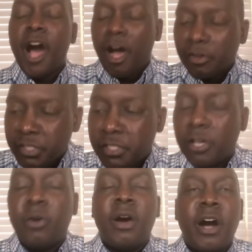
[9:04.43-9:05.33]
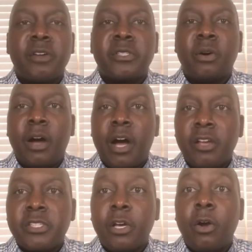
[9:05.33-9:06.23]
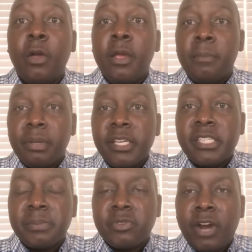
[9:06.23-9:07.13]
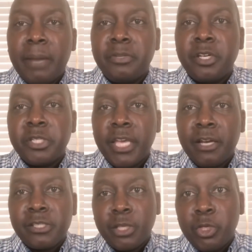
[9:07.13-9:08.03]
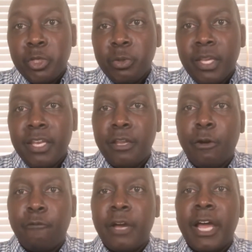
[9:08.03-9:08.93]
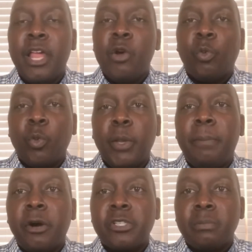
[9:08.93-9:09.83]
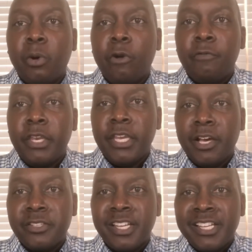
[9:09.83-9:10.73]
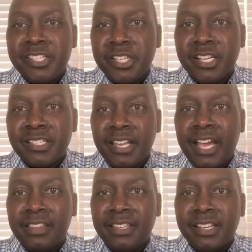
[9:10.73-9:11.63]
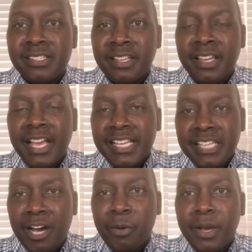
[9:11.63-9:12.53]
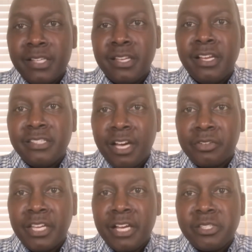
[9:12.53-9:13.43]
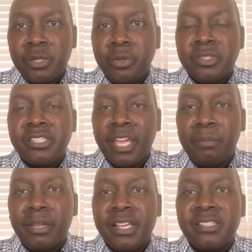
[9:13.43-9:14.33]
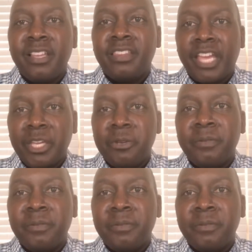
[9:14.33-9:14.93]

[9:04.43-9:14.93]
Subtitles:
also please subscribe to the channel so you get notified when we post more videos just like this. As always, talk to y'all soon. Stay blessed. Thank you.